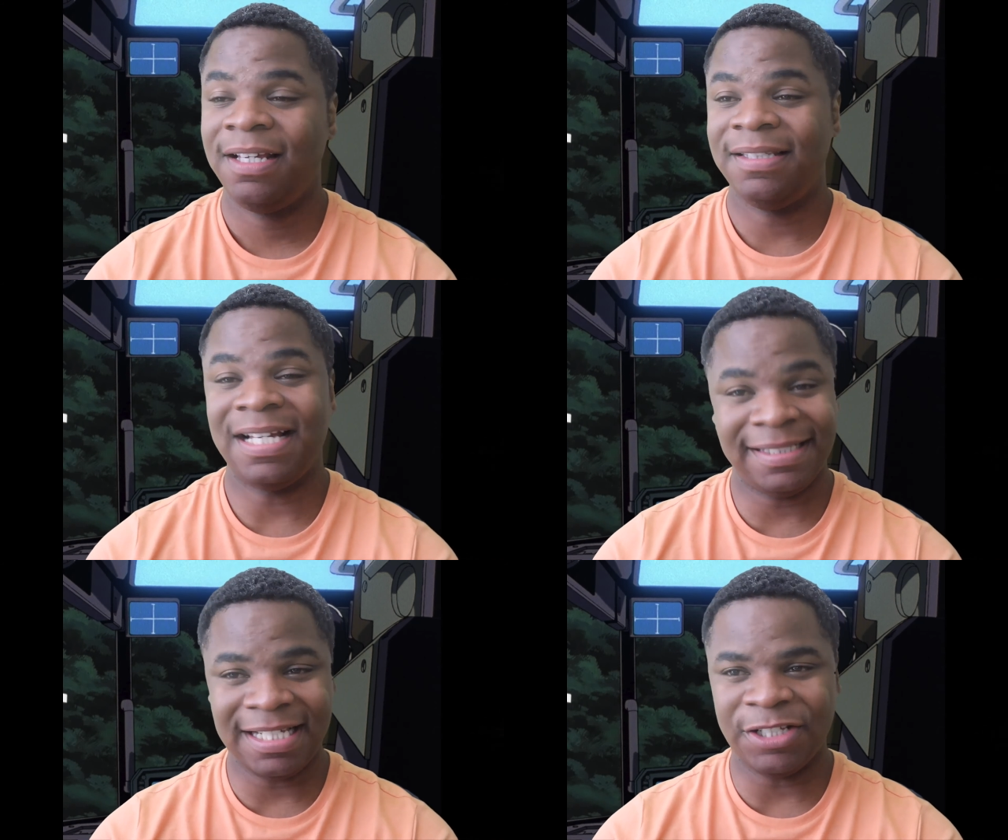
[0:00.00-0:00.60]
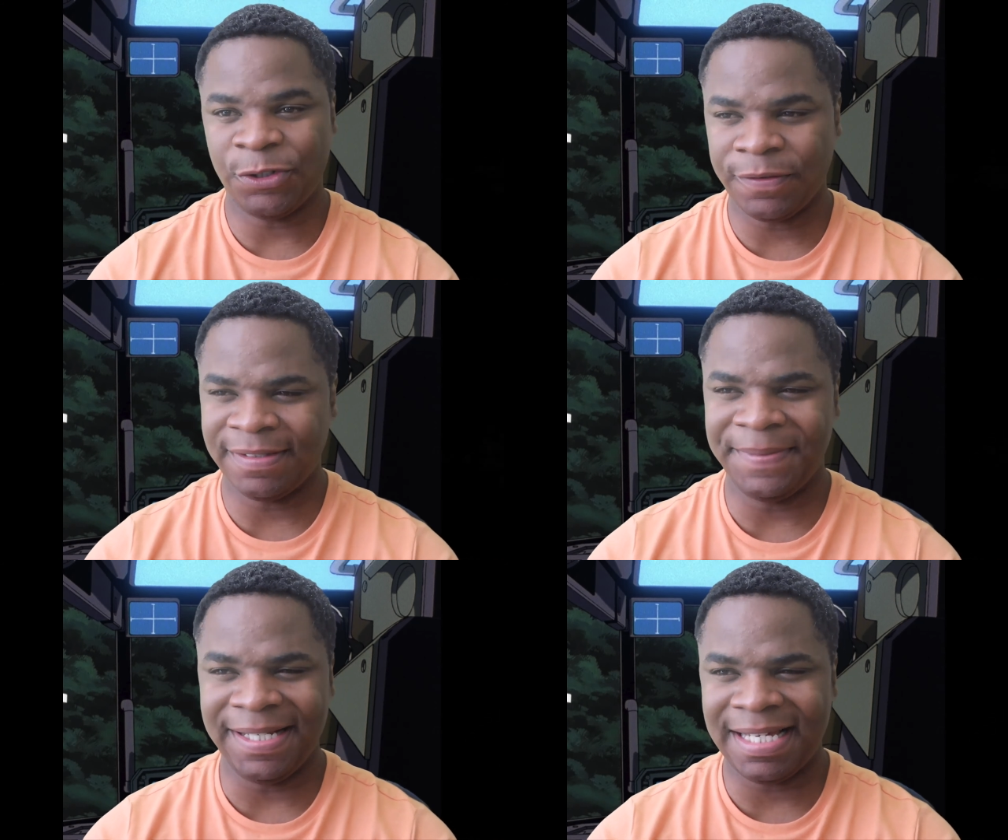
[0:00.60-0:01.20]
Not exactly sure there's
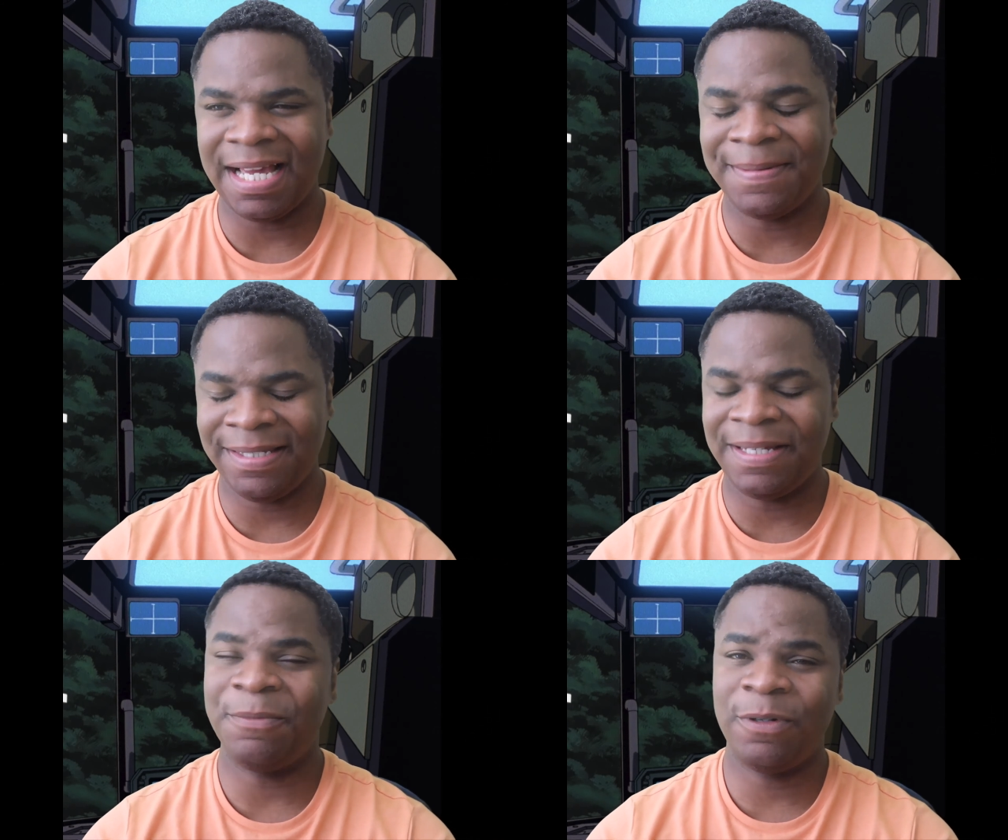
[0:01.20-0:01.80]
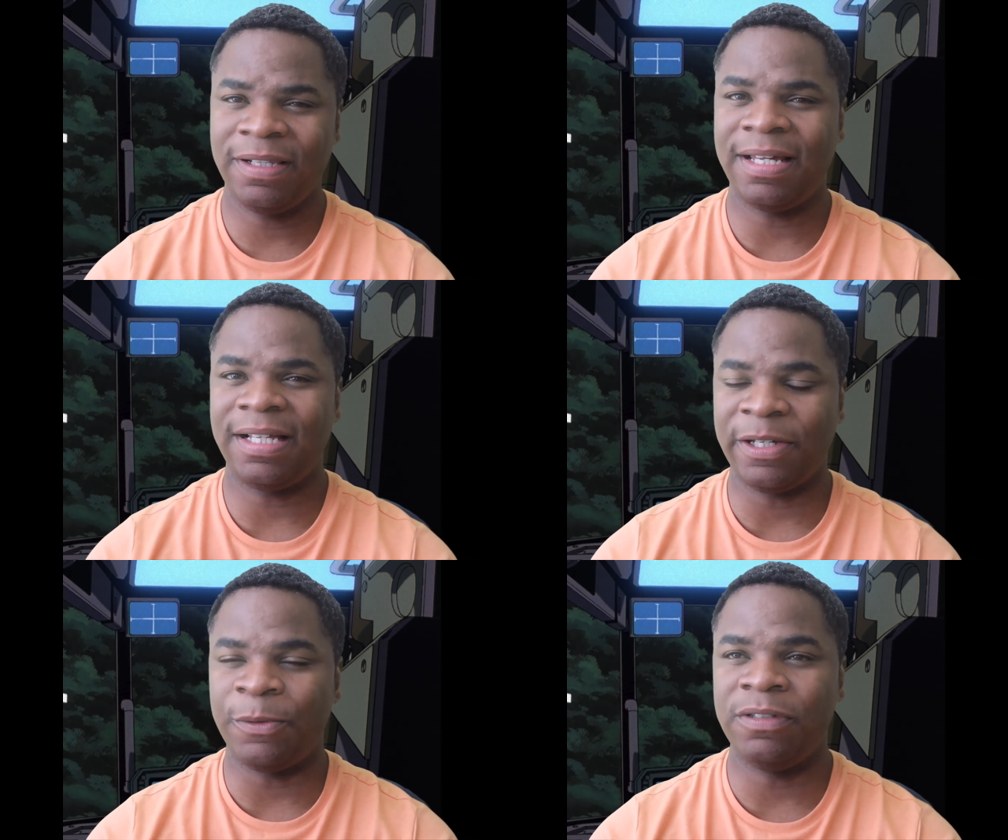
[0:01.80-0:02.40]
going to be a time skip. More than
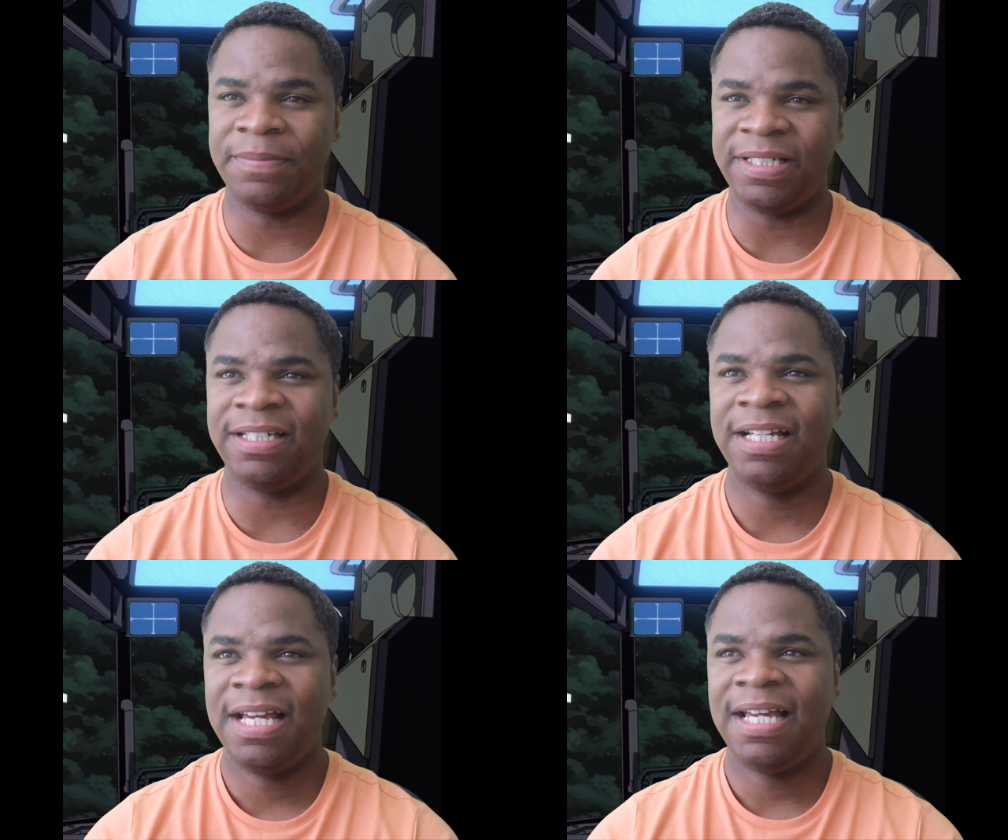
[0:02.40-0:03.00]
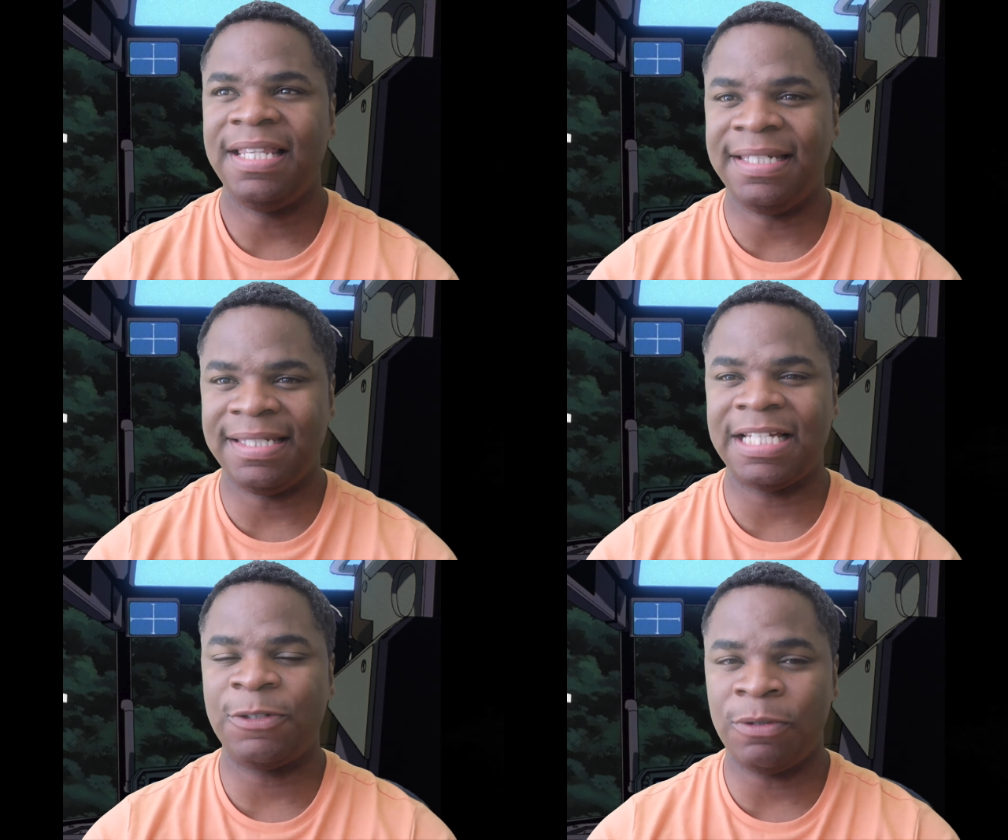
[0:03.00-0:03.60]
likely it will be. And then
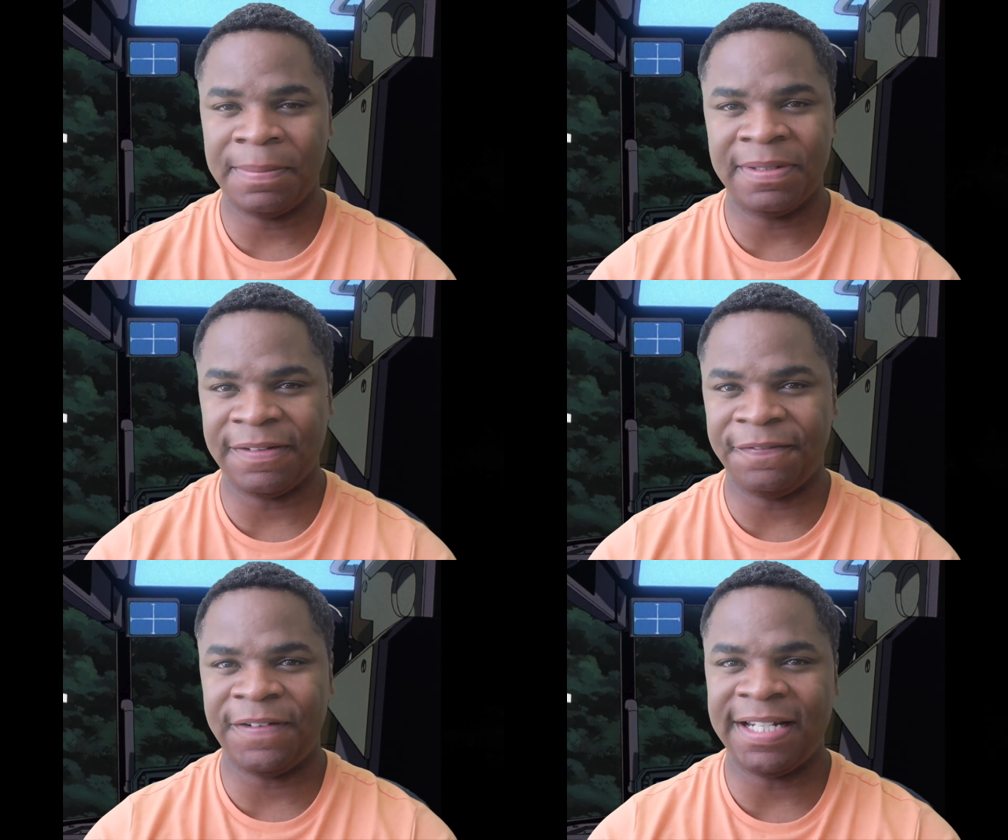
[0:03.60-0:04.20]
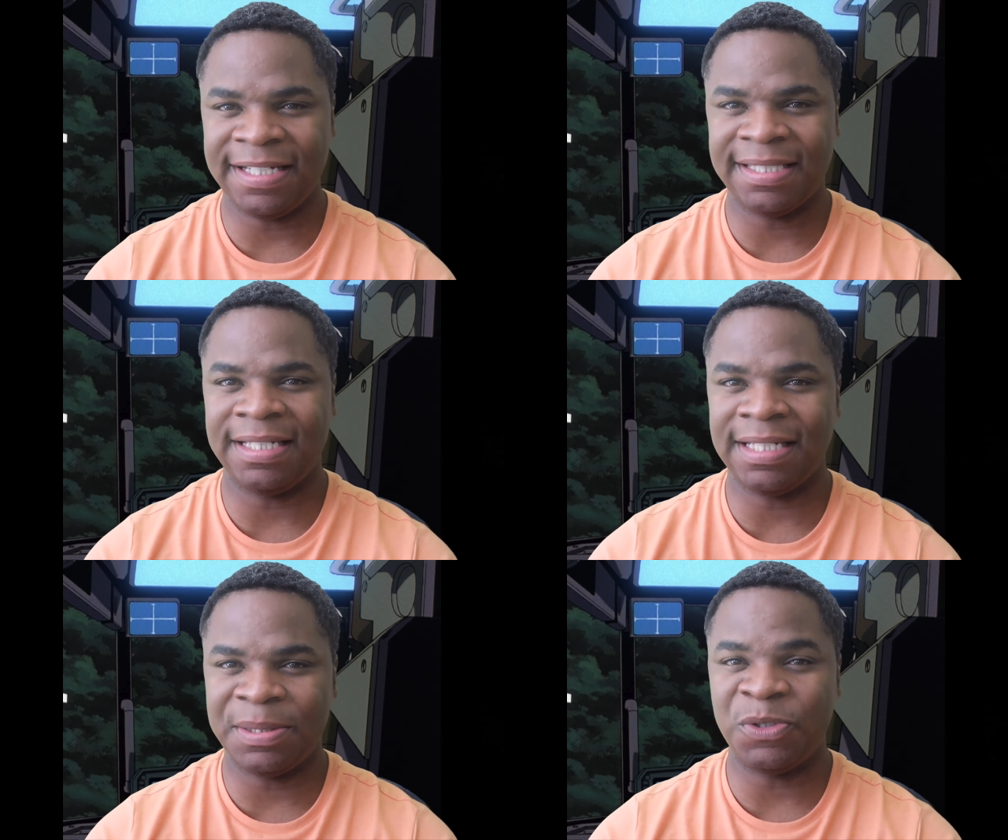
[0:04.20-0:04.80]
Zechs will be able to fight against the
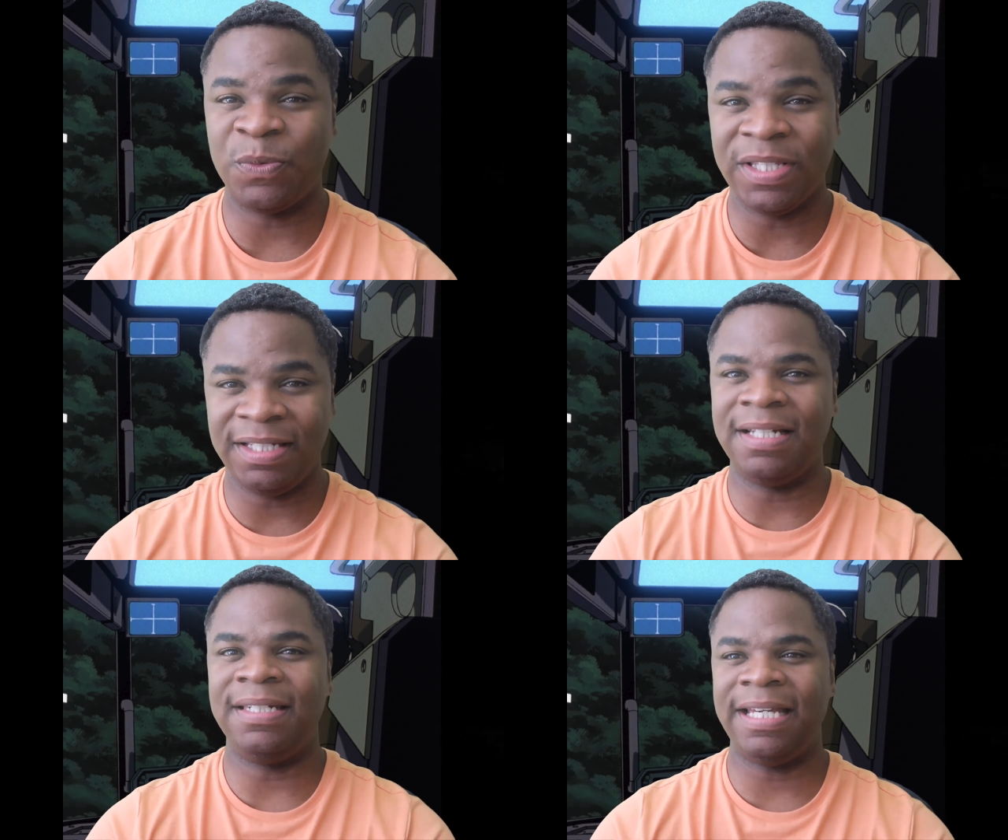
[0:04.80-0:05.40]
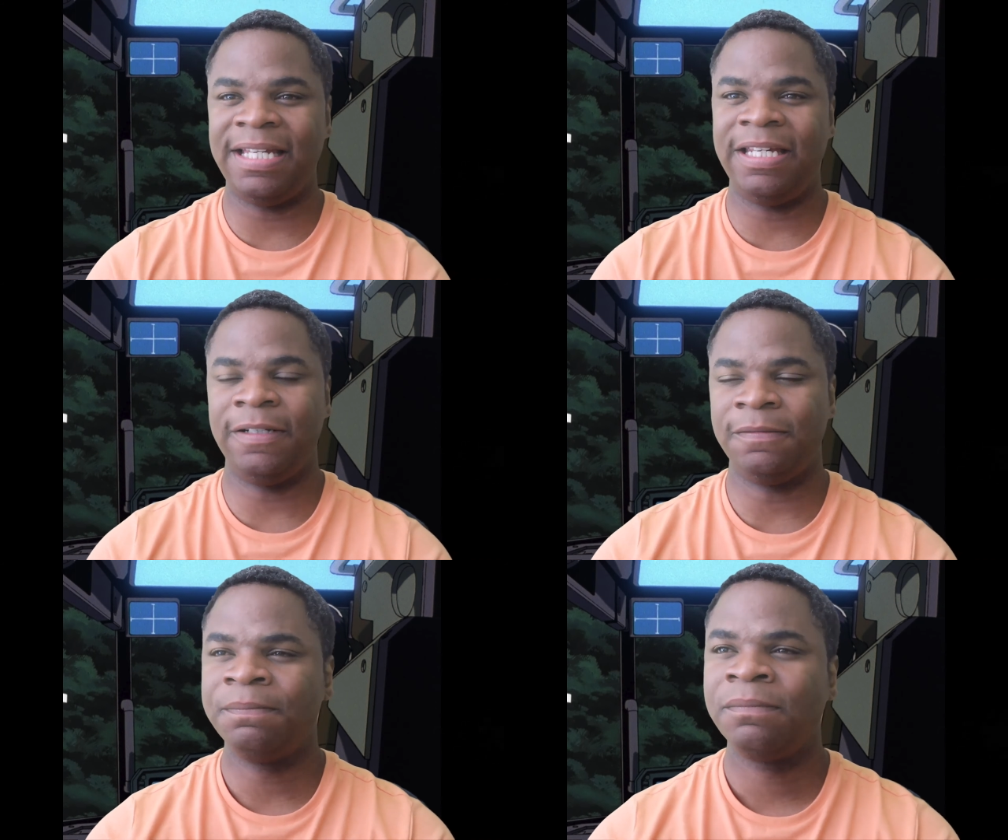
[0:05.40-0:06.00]
Gundams with Gundanium.